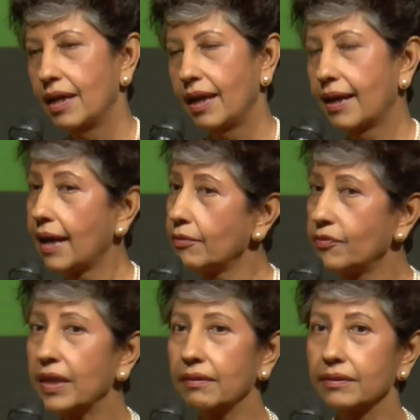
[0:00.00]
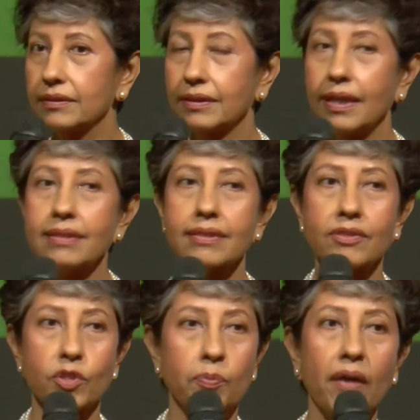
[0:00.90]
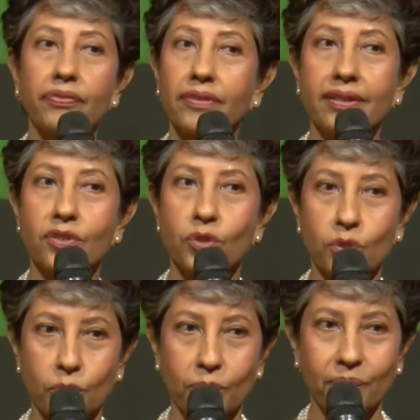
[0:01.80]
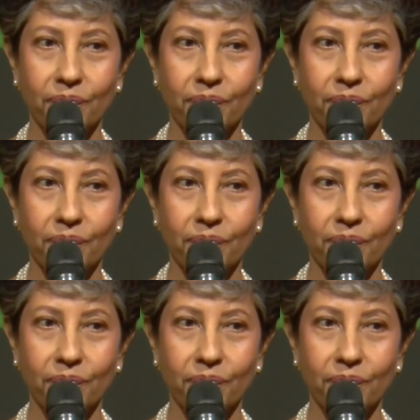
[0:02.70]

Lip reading: And I feel that that's the smart thing to do.